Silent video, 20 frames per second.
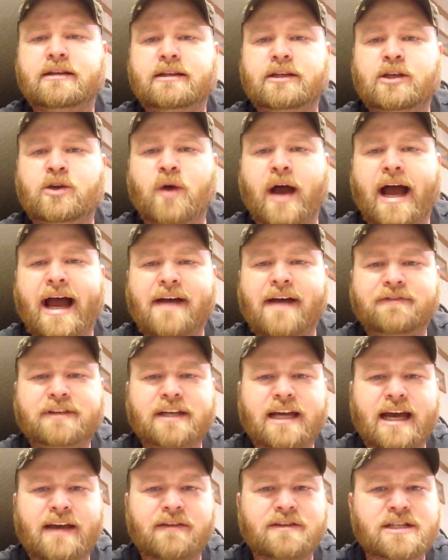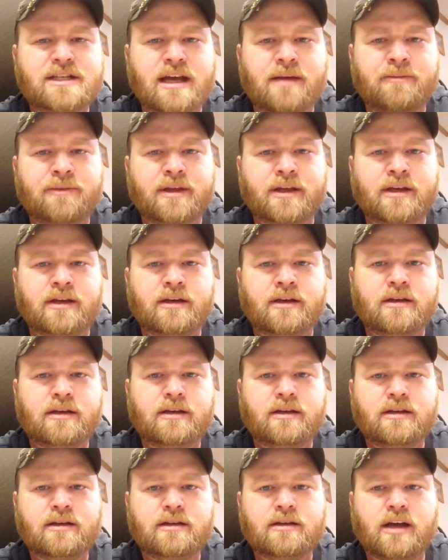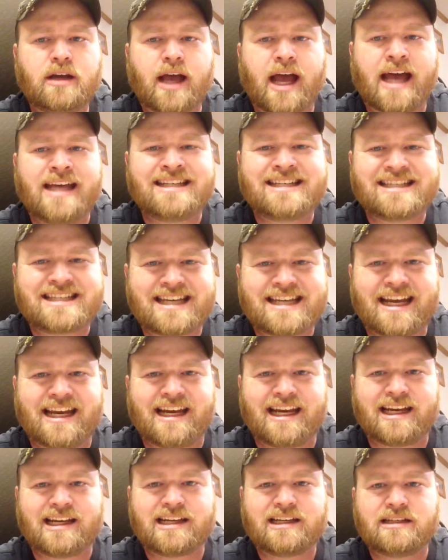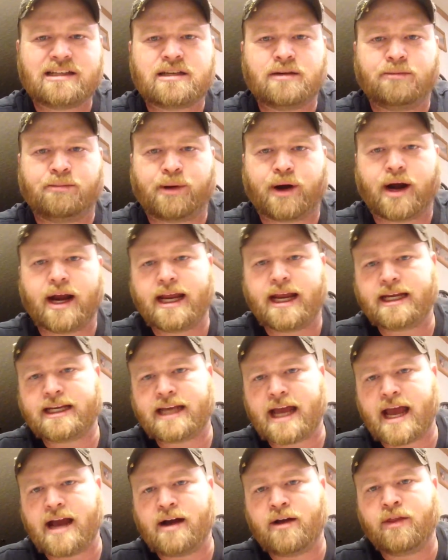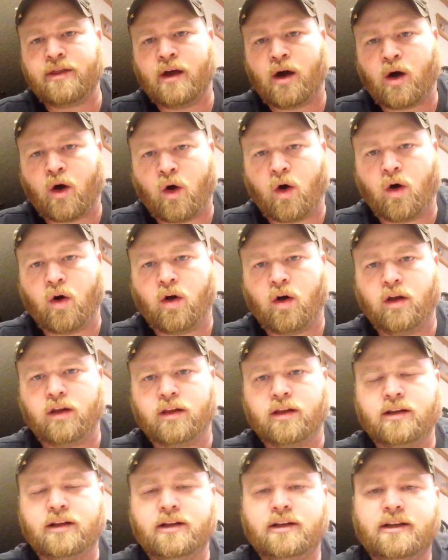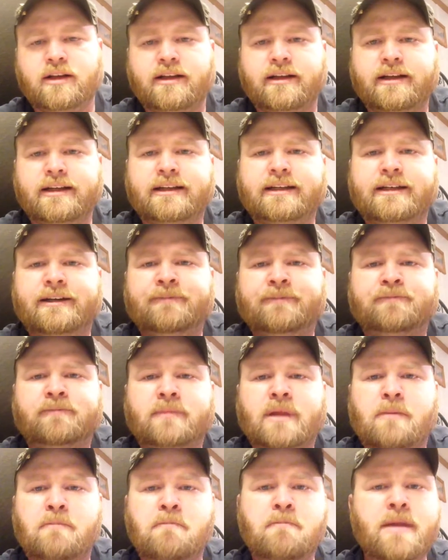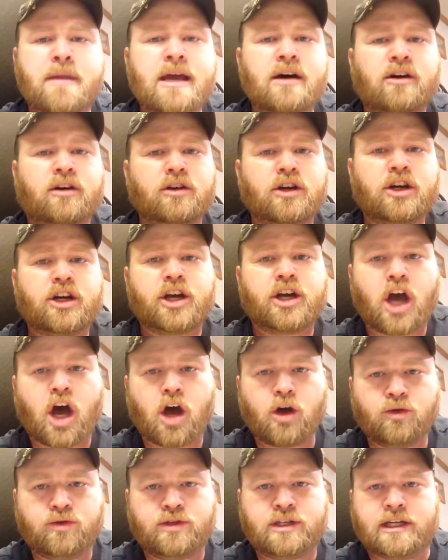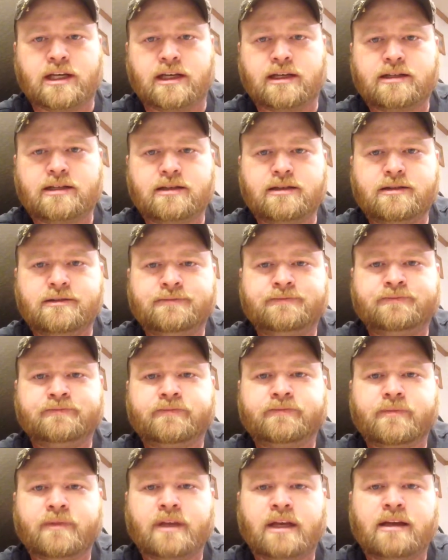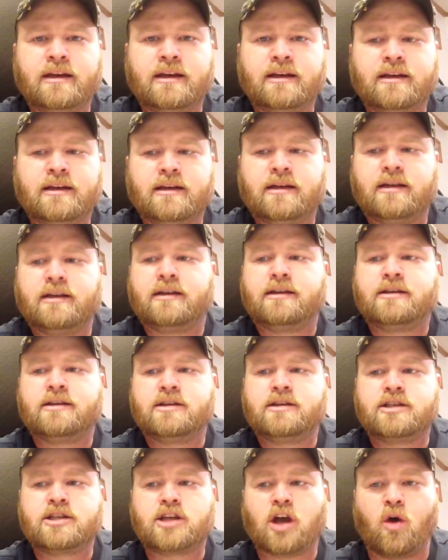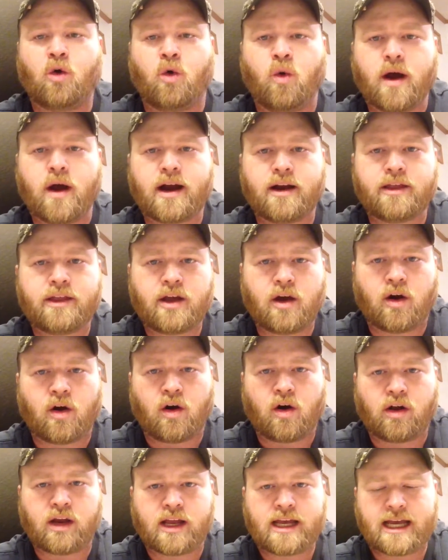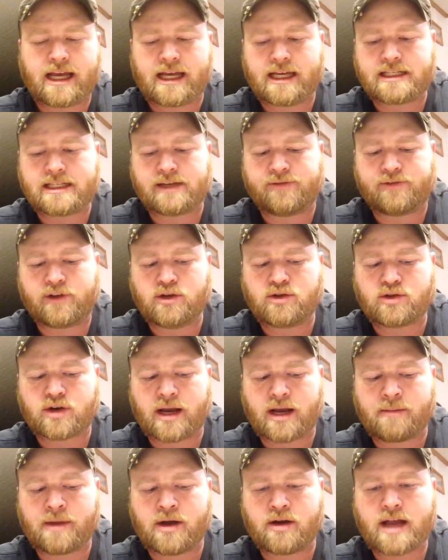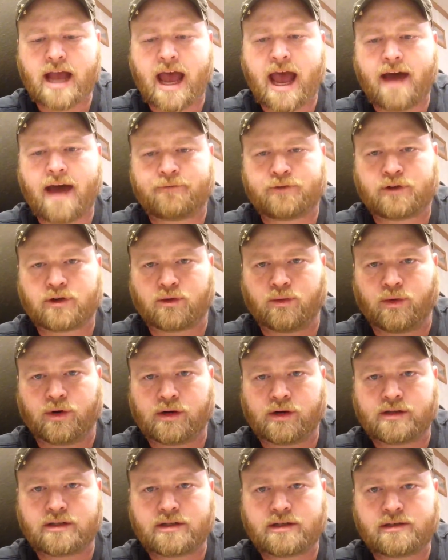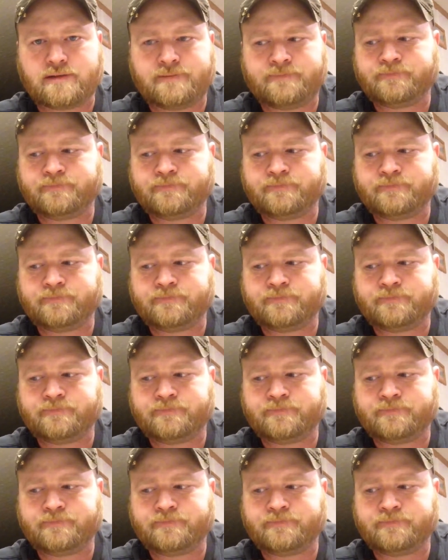you have to have something acidic to break down the oil. Milk coats it. So where the oil is, if you drink milk afterwards,